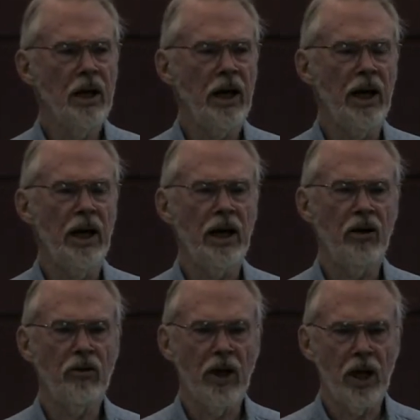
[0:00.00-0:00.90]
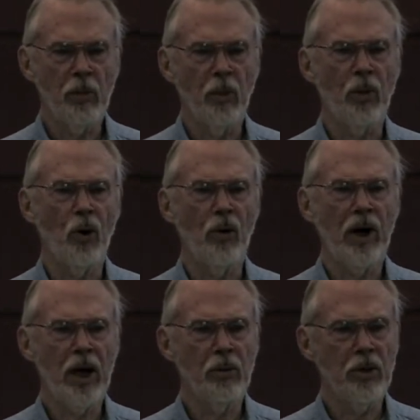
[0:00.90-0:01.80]
and set up a
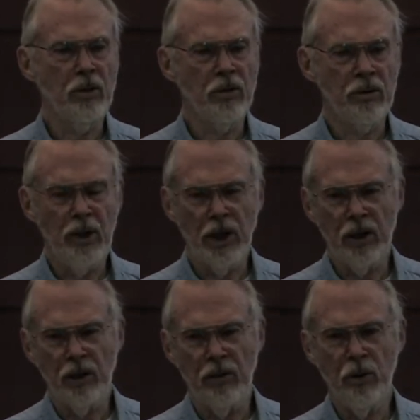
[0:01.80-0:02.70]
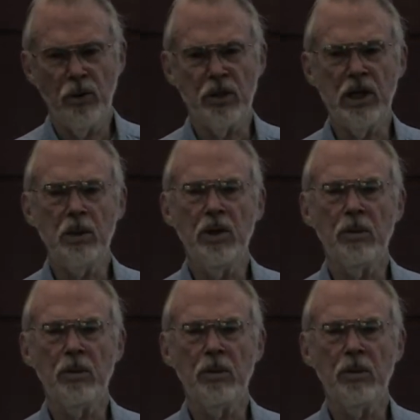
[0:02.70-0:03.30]
program to use E-beam